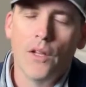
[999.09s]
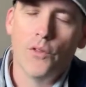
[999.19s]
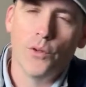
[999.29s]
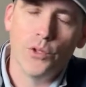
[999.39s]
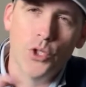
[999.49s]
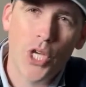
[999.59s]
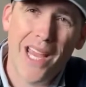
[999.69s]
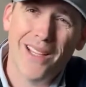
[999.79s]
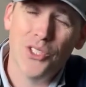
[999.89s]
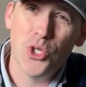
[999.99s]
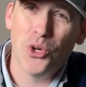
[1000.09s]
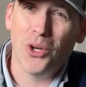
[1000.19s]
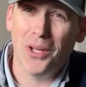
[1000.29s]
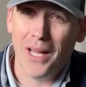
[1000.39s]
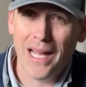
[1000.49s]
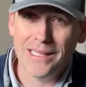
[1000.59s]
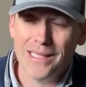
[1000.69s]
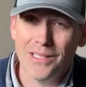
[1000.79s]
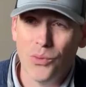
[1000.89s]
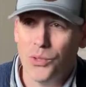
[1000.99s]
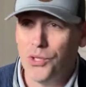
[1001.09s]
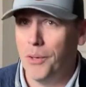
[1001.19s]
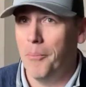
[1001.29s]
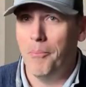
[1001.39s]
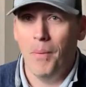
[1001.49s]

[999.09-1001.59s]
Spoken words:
There's Jack and Jill closets, which are